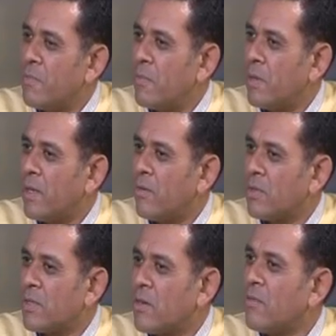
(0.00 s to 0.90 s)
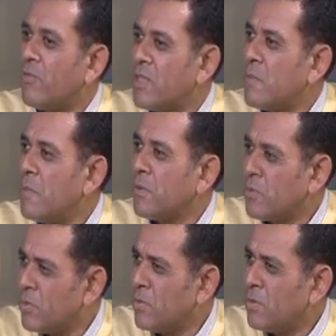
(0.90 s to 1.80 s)
people and also convince people
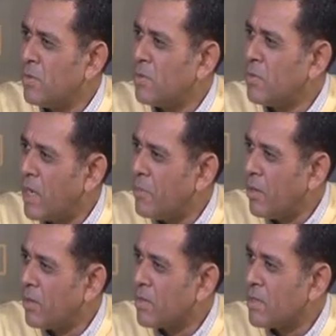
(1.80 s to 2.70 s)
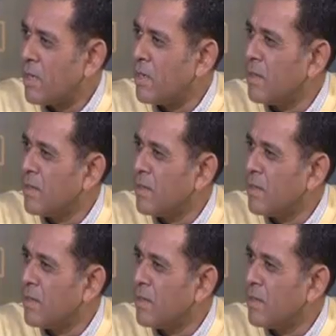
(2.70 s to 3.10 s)
to grab hold of this idea?